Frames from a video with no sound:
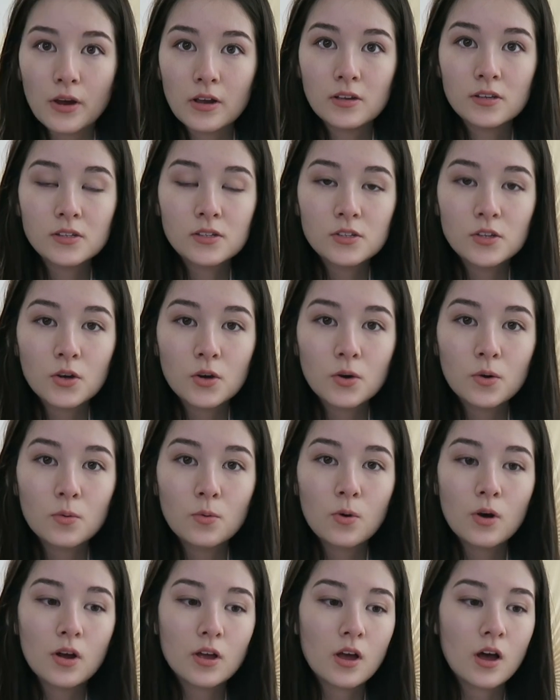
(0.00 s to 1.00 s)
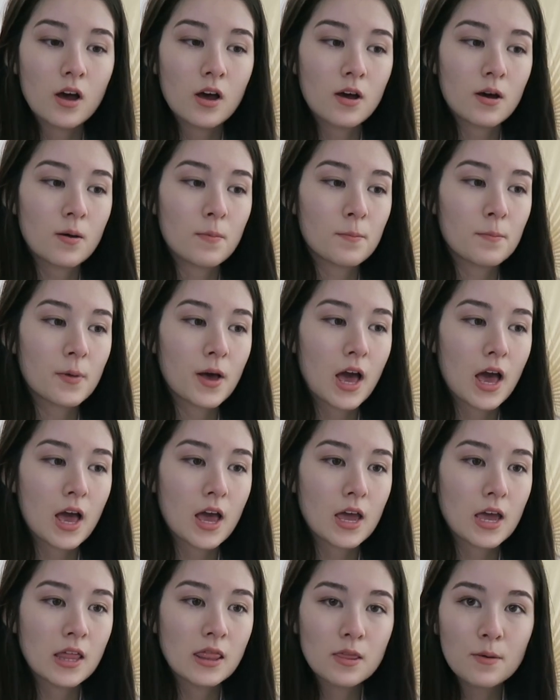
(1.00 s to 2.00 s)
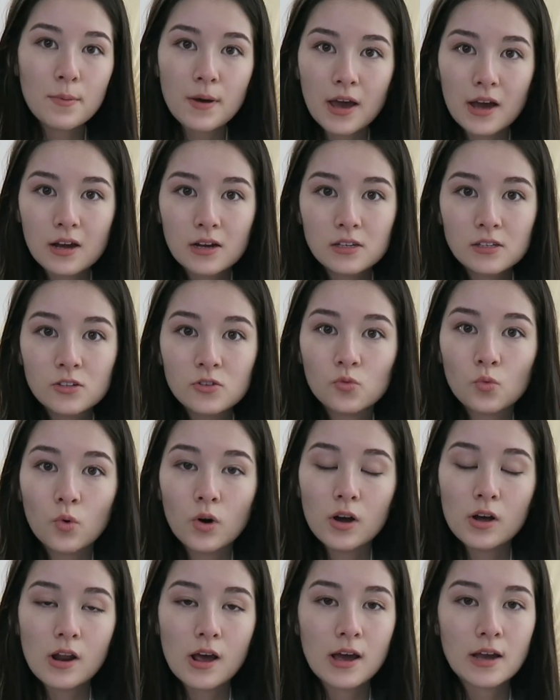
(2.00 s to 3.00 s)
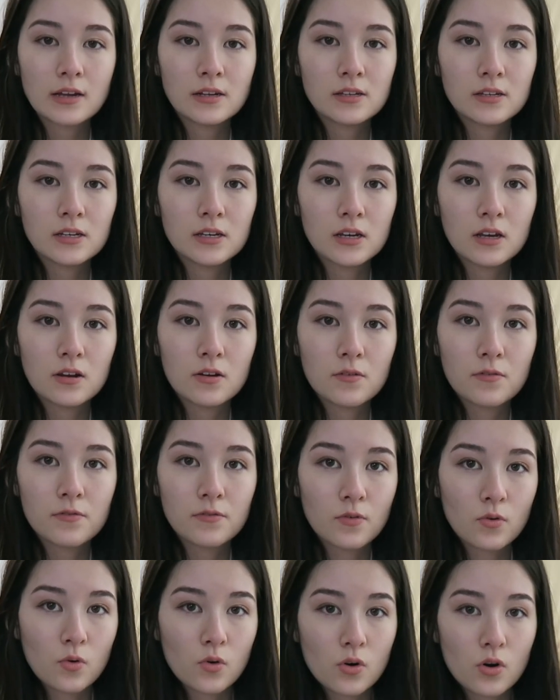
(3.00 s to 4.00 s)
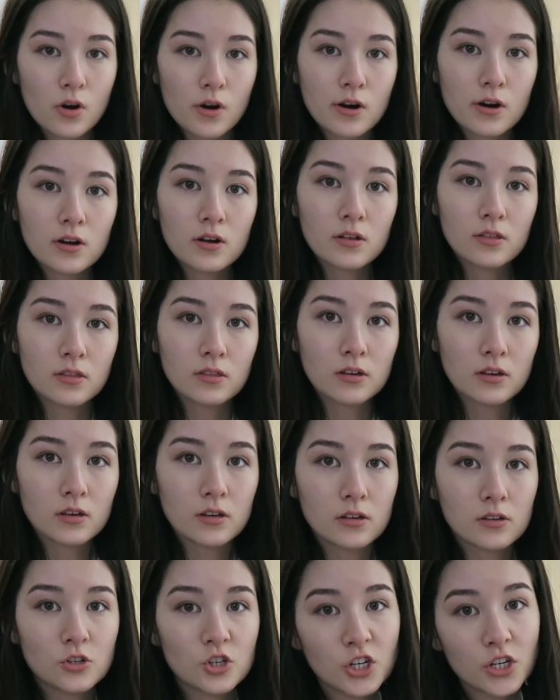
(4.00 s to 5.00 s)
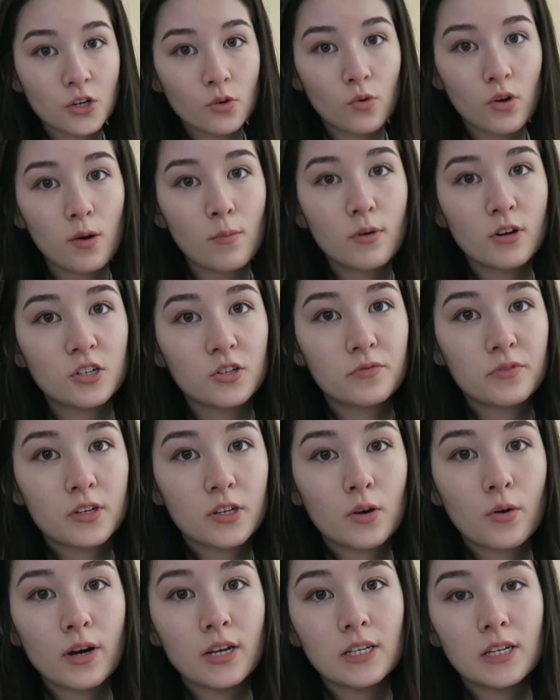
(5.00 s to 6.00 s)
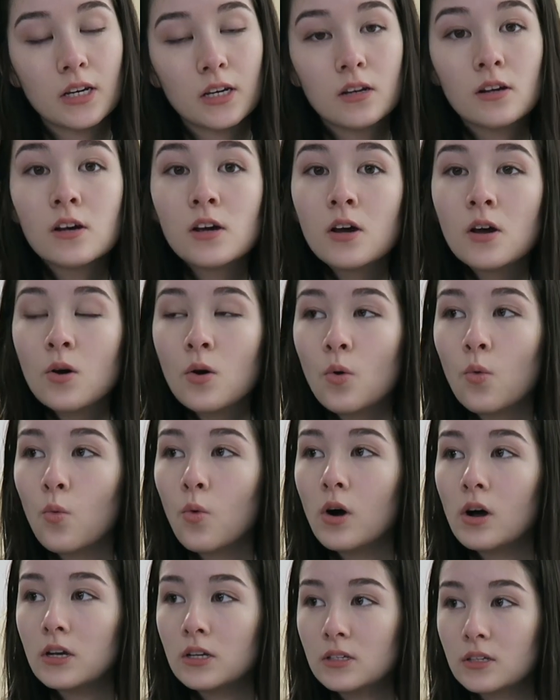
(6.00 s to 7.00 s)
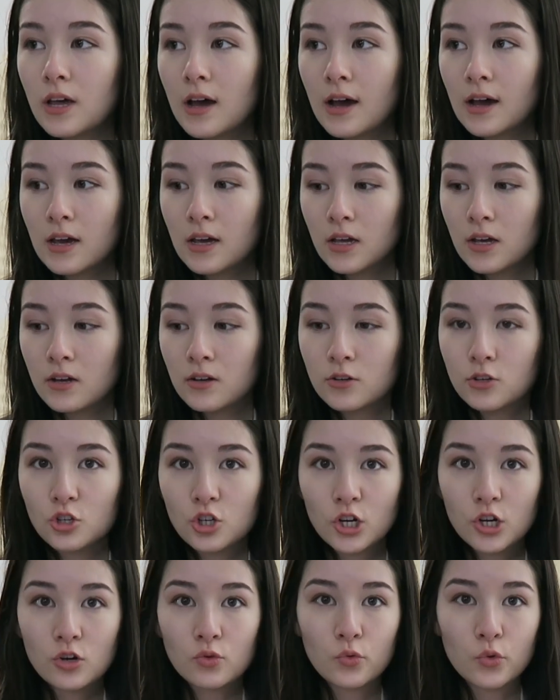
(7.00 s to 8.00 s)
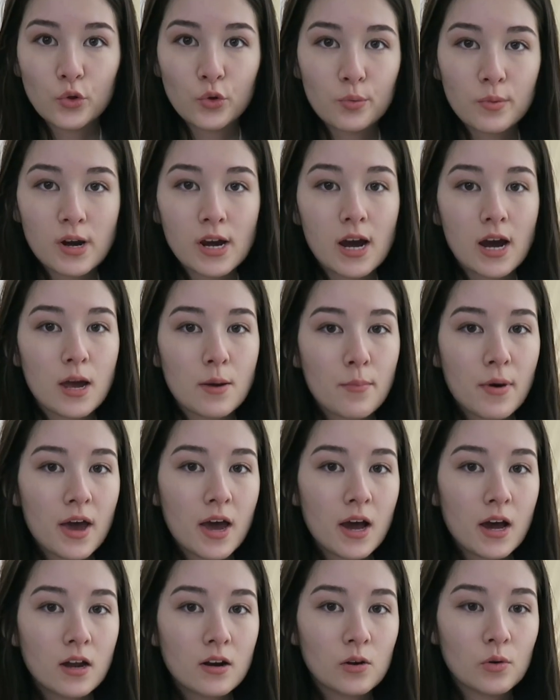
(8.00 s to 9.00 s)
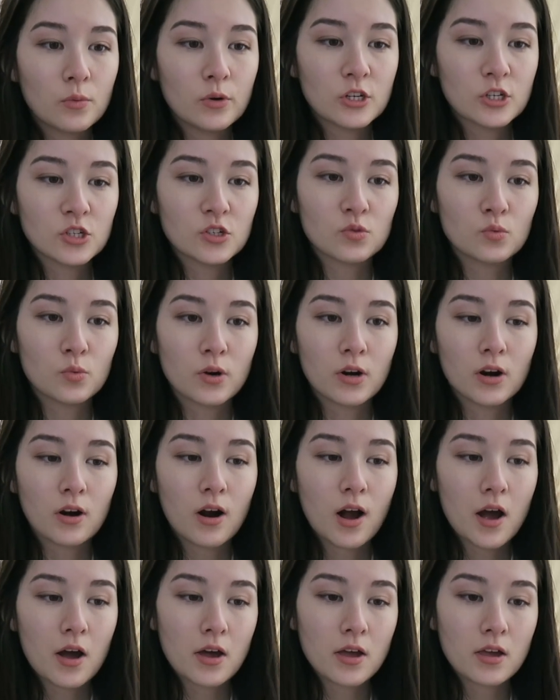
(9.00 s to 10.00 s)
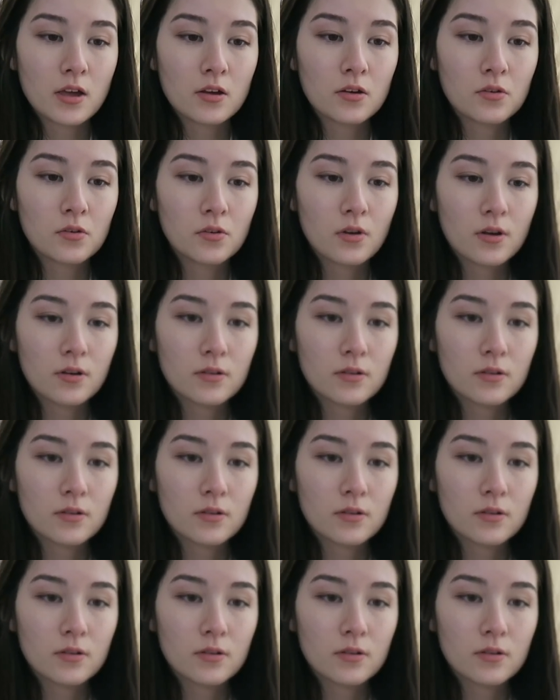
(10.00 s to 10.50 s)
Okay, so in the past, what I did for the January budget video was I shared with you my iPad, which is where I